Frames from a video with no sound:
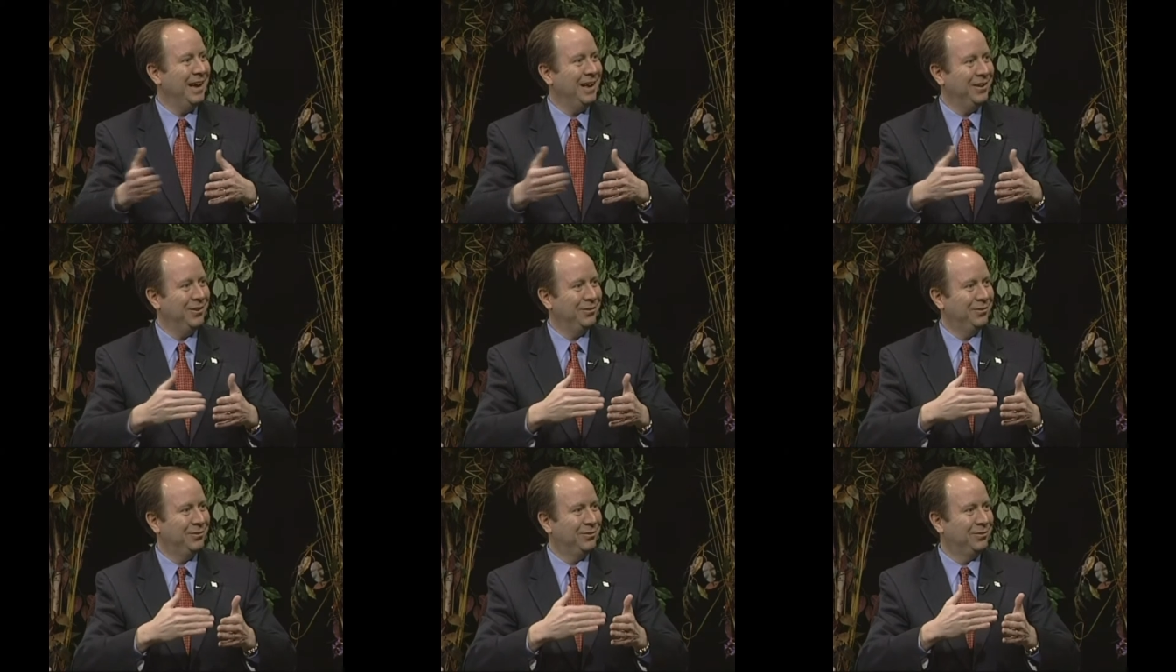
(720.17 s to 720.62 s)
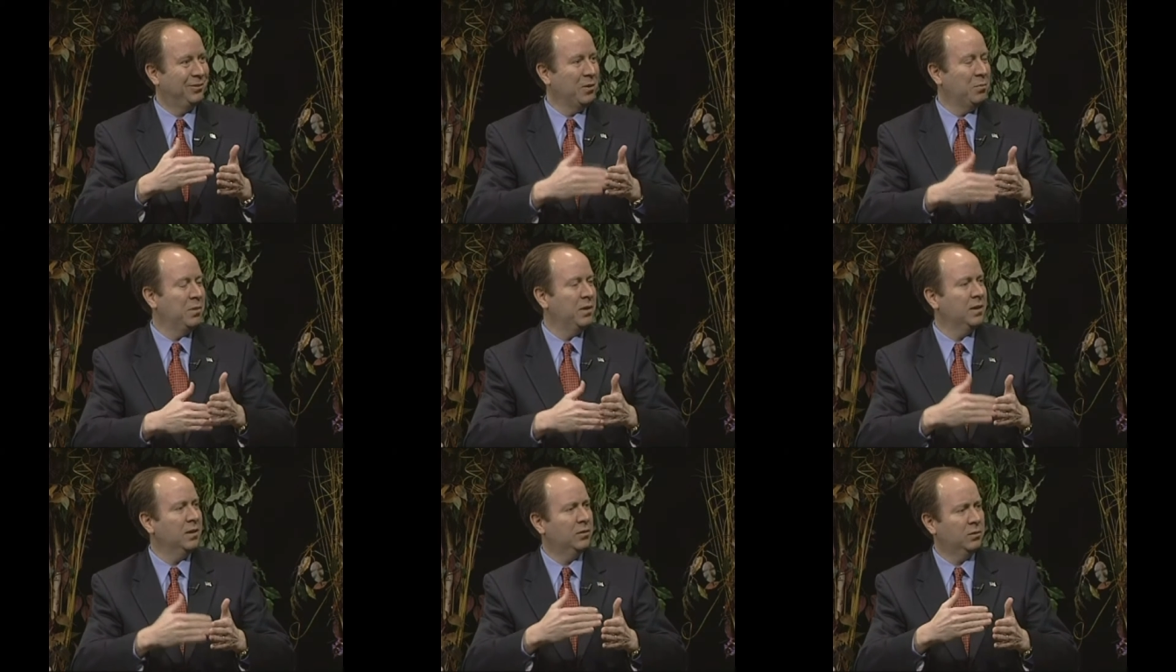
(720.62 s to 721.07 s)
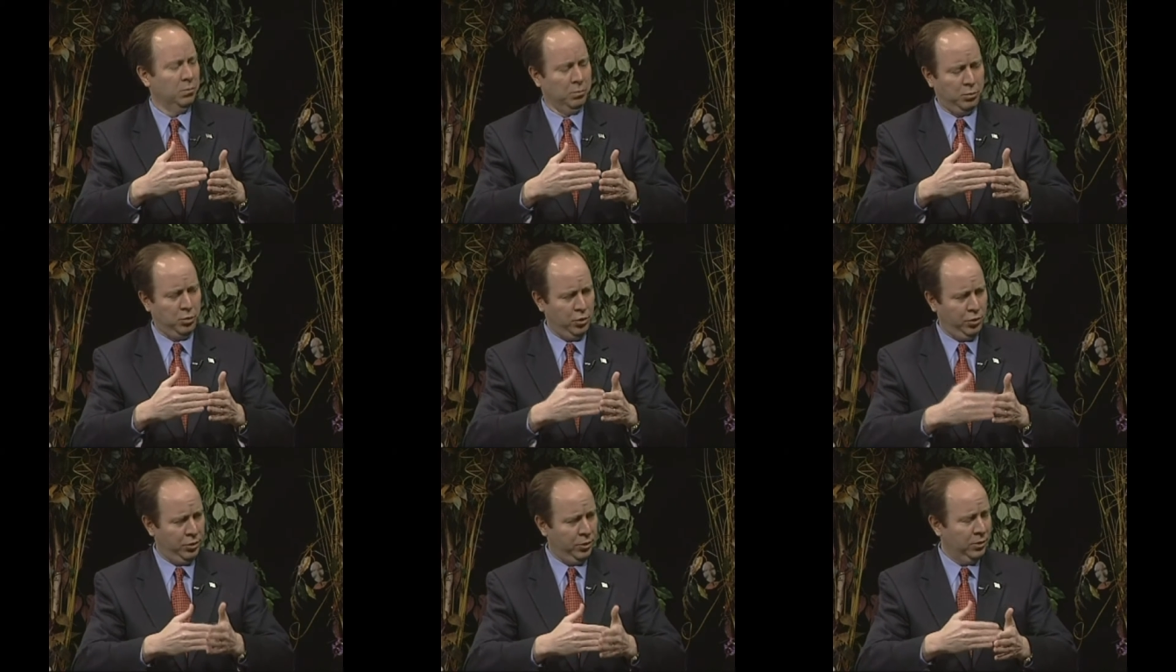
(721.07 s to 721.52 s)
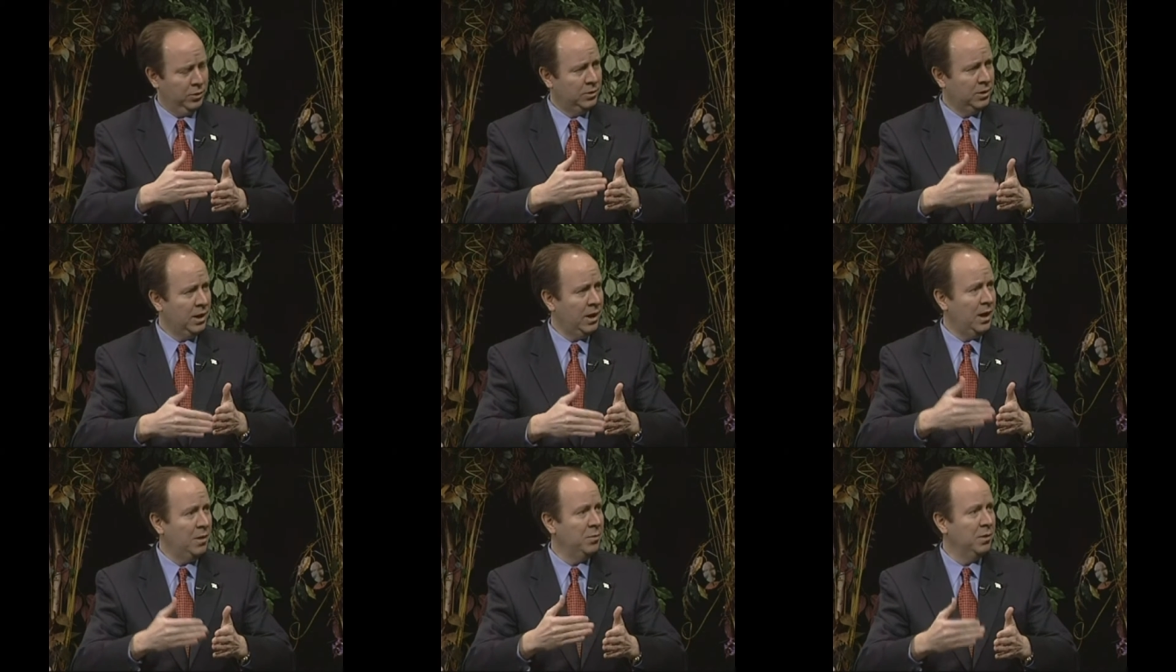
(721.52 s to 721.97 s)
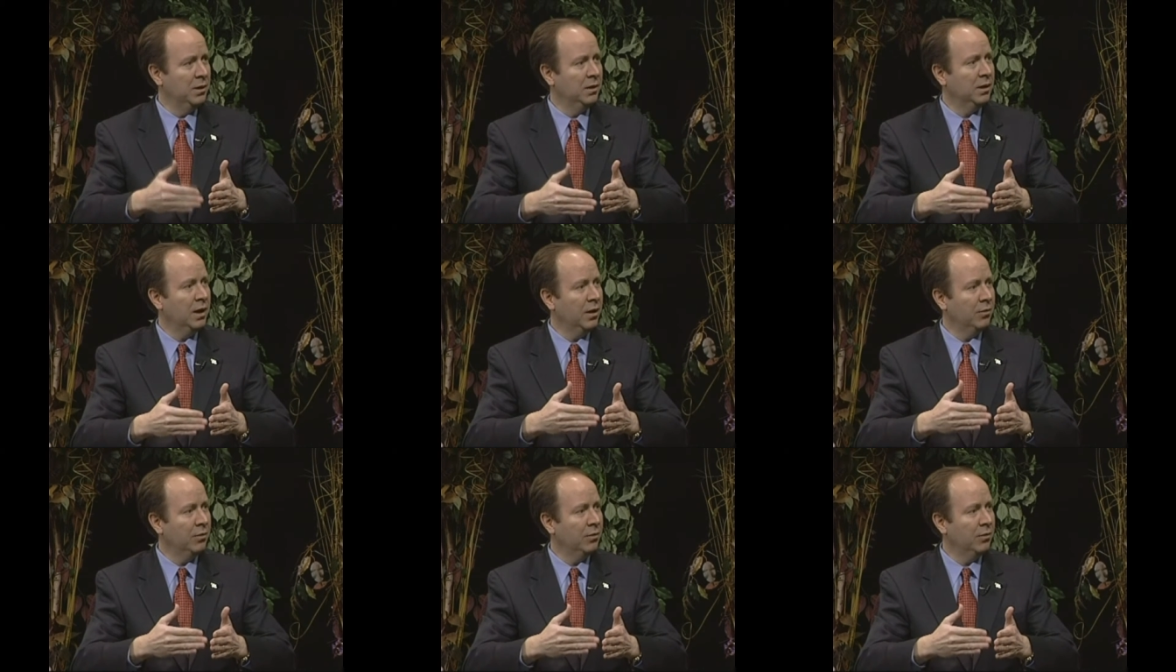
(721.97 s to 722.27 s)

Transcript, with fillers: as somebody that's put their time in